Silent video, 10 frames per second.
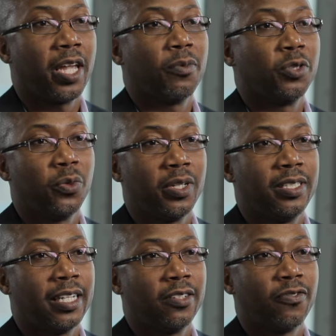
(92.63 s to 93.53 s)
were able
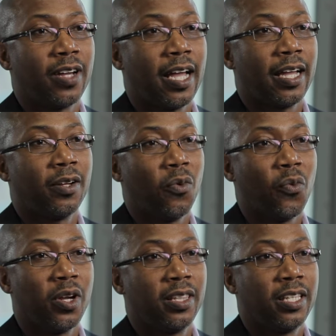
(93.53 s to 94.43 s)
to identify
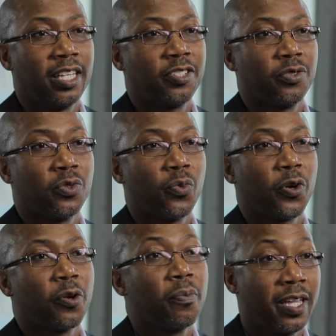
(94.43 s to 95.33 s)
what the issues
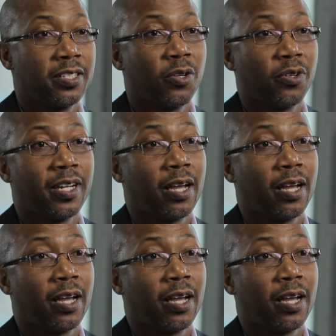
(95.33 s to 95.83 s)
were based